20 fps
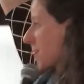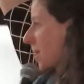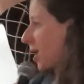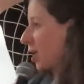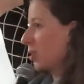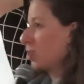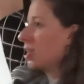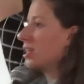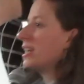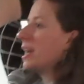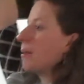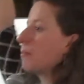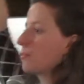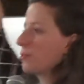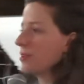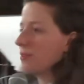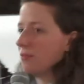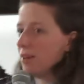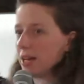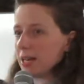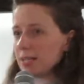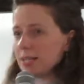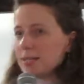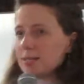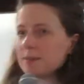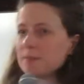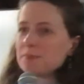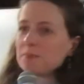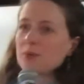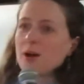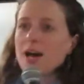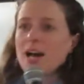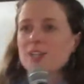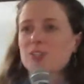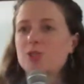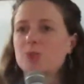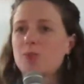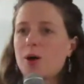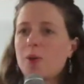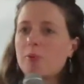A good number of us. Well,
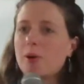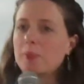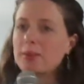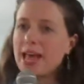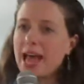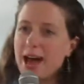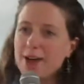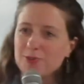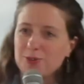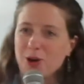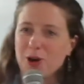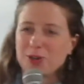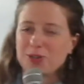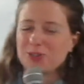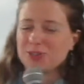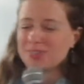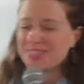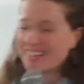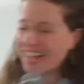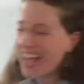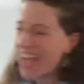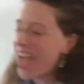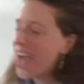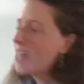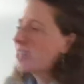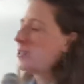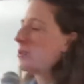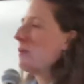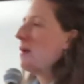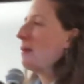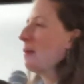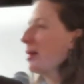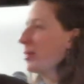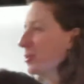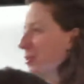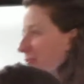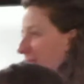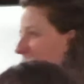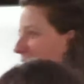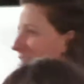actually, we all probably have doctors. So maybe I
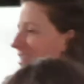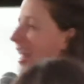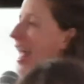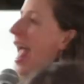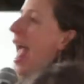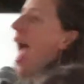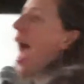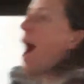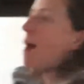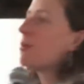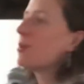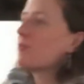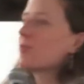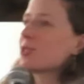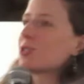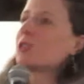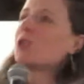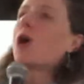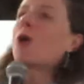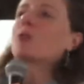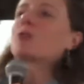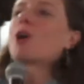should phrase it. How many of us know